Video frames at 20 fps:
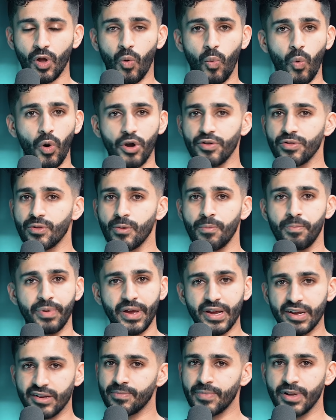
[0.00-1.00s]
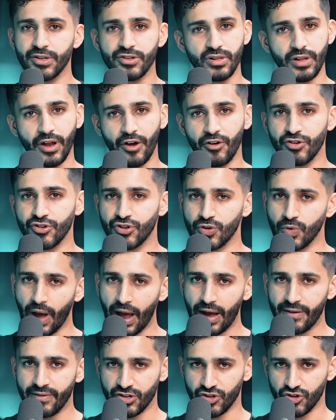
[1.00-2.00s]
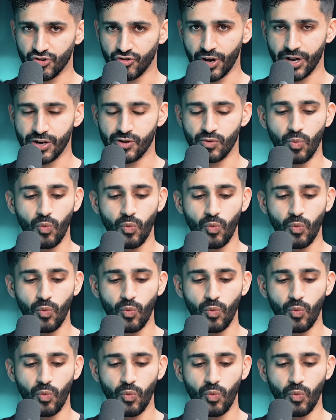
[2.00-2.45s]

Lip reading: what are the biggest mental errors you have as a trader?